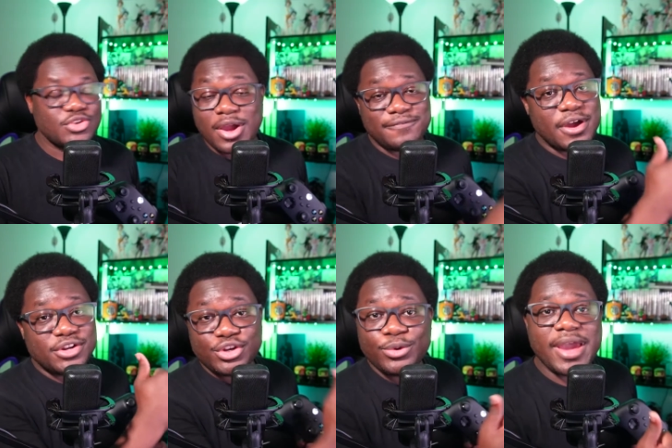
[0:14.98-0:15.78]
So I found
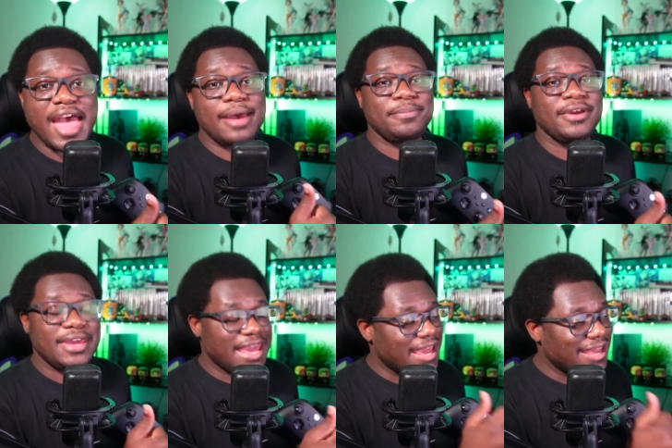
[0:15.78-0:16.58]
a new app,
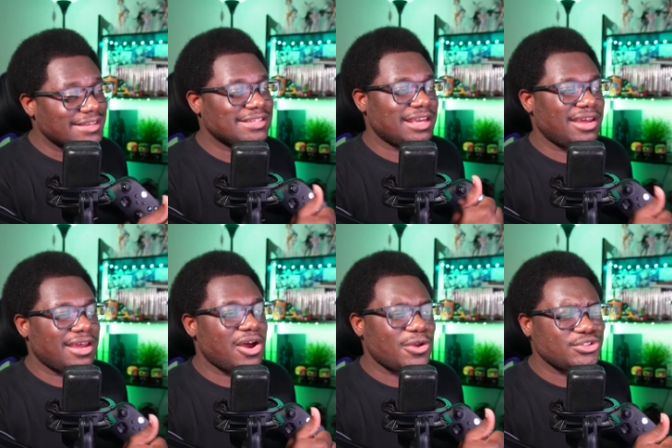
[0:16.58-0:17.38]
and
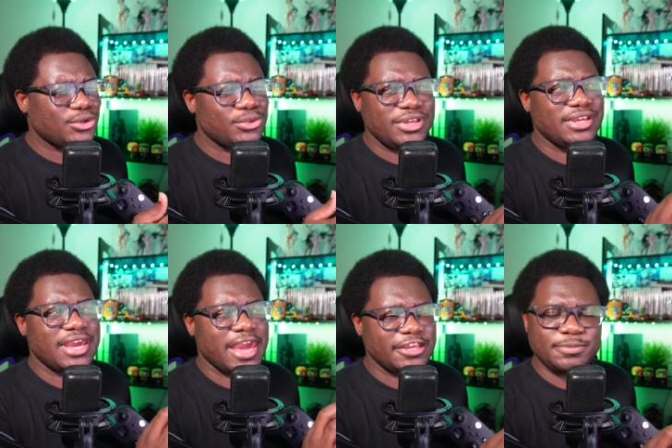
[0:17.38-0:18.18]
uh, also the
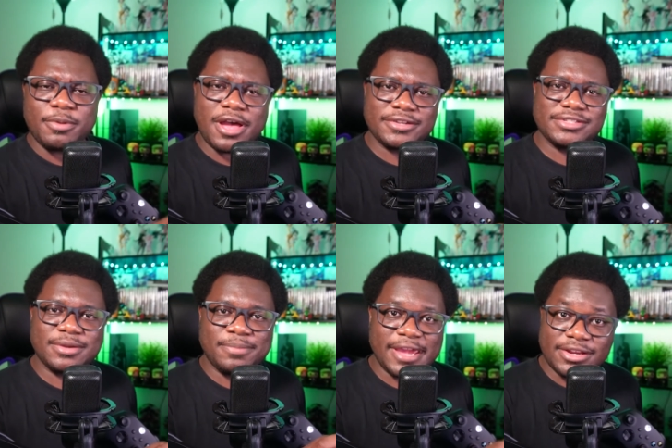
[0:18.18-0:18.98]
Xbox
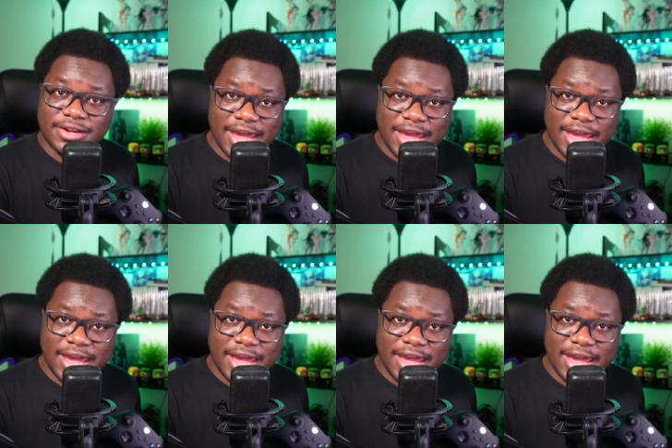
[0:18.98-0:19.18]
Companion